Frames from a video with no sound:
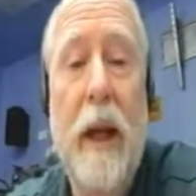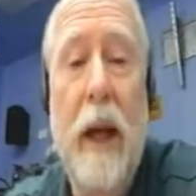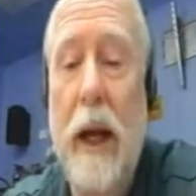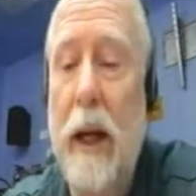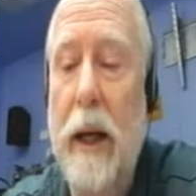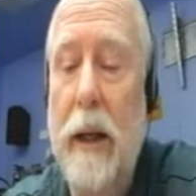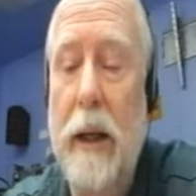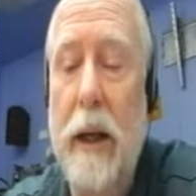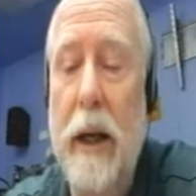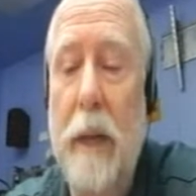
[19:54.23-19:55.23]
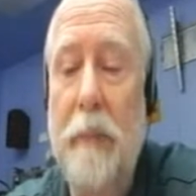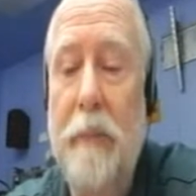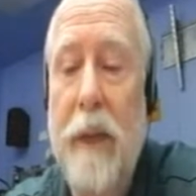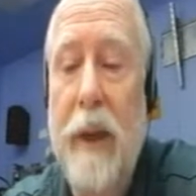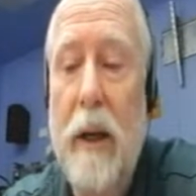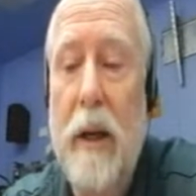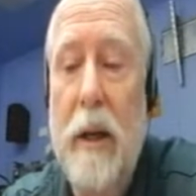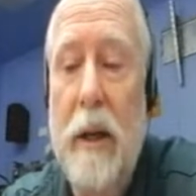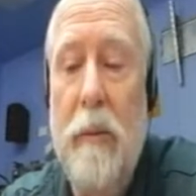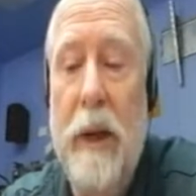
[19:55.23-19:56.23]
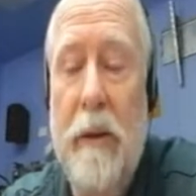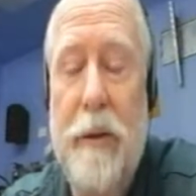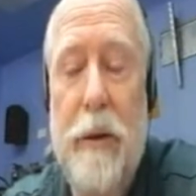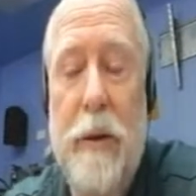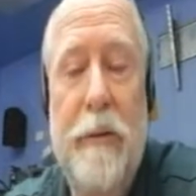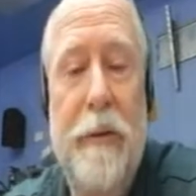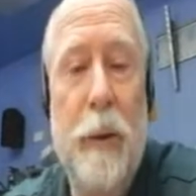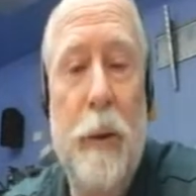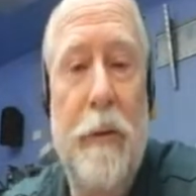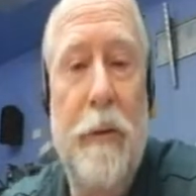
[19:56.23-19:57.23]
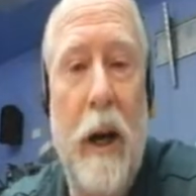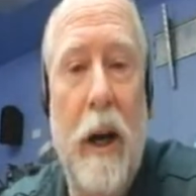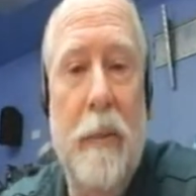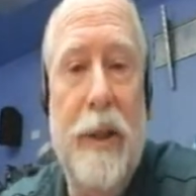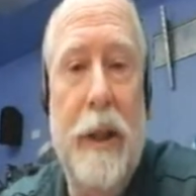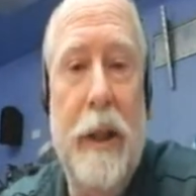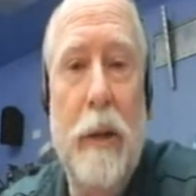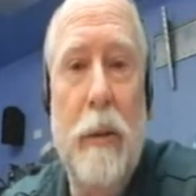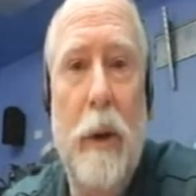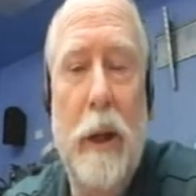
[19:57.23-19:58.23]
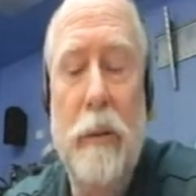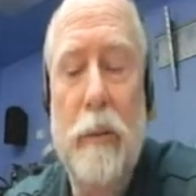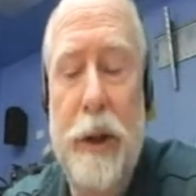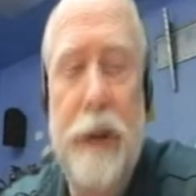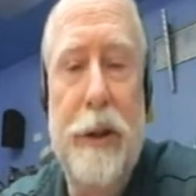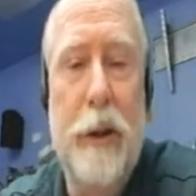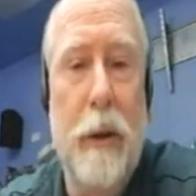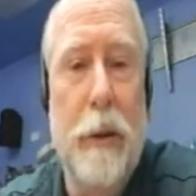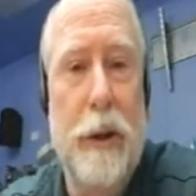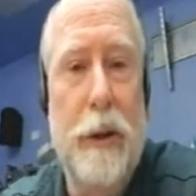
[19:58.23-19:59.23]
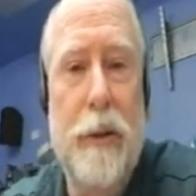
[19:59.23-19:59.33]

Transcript: and um, we have two fuel farms here. One which is closer to the